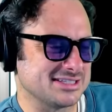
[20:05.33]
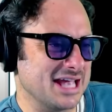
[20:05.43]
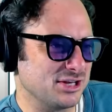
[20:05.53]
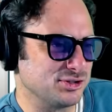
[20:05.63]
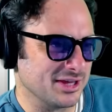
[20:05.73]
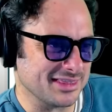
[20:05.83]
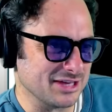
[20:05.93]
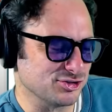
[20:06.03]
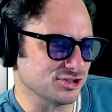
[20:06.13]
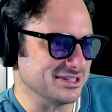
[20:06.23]
a statue like
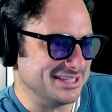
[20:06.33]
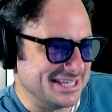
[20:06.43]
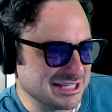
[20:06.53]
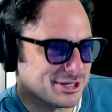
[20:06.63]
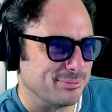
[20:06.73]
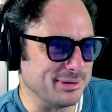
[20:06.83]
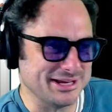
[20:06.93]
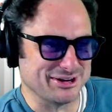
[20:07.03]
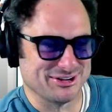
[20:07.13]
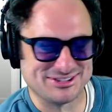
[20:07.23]
that just
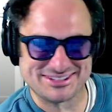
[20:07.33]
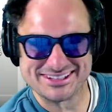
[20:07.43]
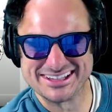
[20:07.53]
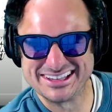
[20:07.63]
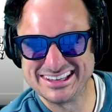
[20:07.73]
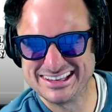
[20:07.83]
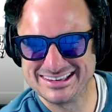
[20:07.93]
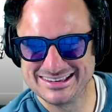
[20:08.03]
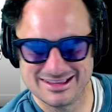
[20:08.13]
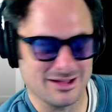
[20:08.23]
disappears.
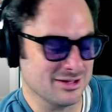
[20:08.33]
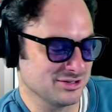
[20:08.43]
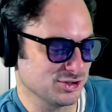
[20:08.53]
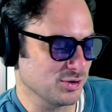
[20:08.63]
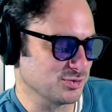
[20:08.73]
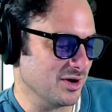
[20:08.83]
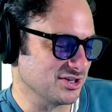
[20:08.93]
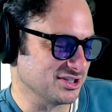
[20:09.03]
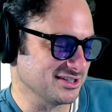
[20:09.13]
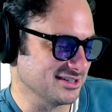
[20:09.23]
Oh, George
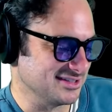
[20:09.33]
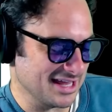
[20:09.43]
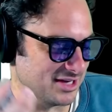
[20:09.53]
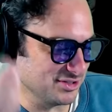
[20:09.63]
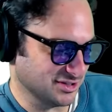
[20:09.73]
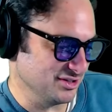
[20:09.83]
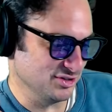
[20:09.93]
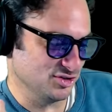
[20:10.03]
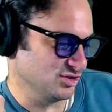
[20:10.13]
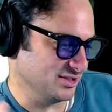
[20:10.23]
Washington
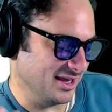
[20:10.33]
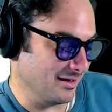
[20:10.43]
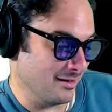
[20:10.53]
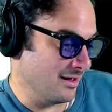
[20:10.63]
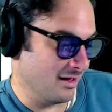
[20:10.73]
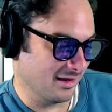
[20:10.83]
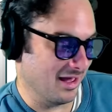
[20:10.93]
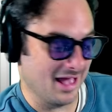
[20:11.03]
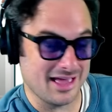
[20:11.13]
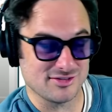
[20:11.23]
statue. It's just like,
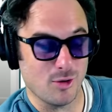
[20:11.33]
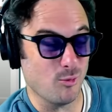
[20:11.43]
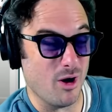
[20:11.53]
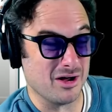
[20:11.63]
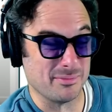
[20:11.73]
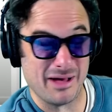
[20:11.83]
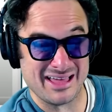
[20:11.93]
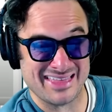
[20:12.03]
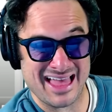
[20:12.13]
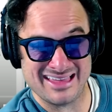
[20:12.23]
oh, I guess I'll walk
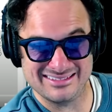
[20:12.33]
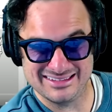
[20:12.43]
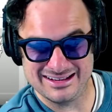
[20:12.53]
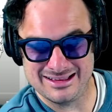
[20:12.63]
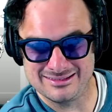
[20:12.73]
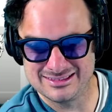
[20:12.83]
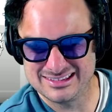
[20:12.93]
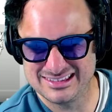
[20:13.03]
by that, you know?